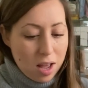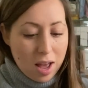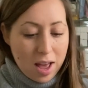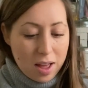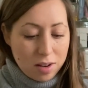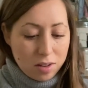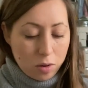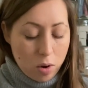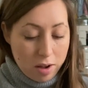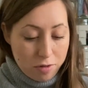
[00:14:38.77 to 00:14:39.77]
and
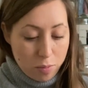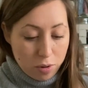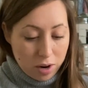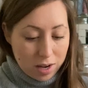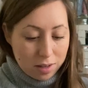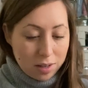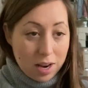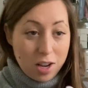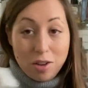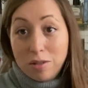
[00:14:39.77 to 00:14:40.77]
quite a few products
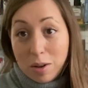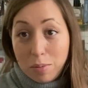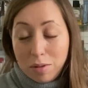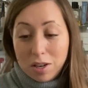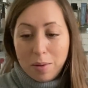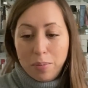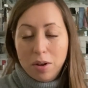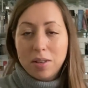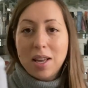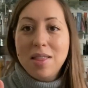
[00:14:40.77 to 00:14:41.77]
and I used up all the
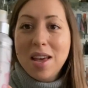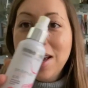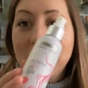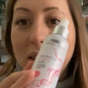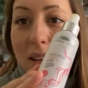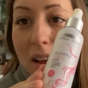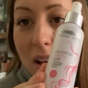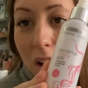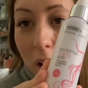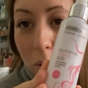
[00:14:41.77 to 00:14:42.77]
shampoos and this
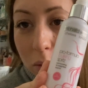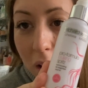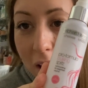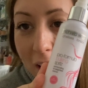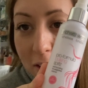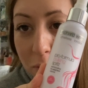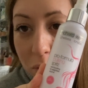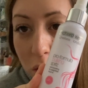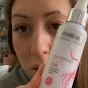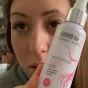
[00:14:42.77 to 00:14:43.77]
um, I have
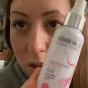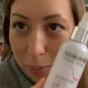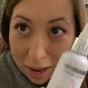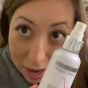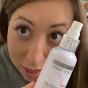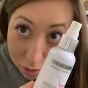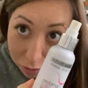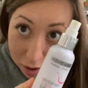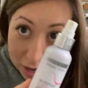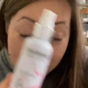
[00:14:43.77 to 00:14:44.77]
used a bit in the
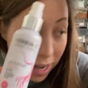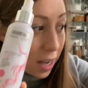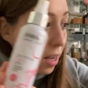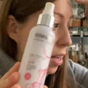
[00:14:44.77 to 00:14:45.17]
front here